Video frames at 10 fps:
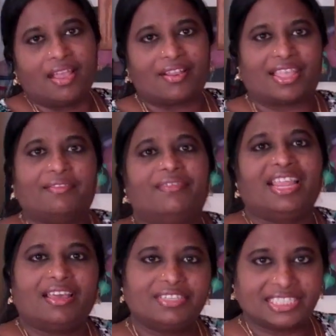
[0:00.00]
Okay,
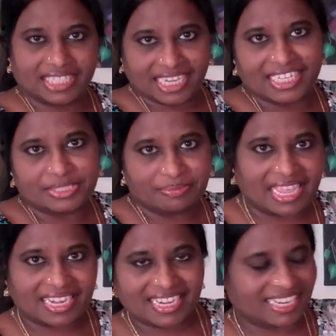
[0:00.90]
while our chicken is
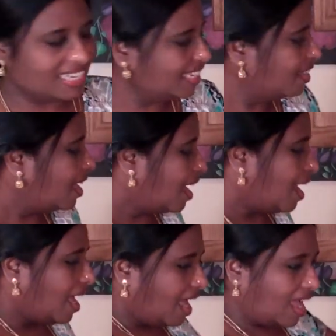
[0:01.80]
marinating,
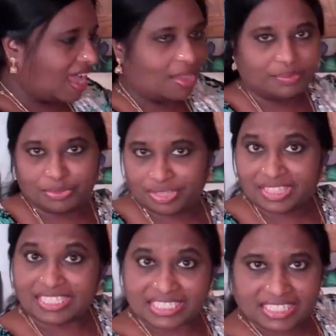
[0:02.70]
I'm
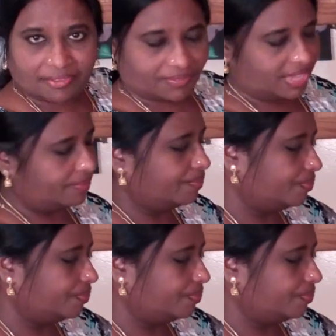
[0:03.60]
doing the stuffing.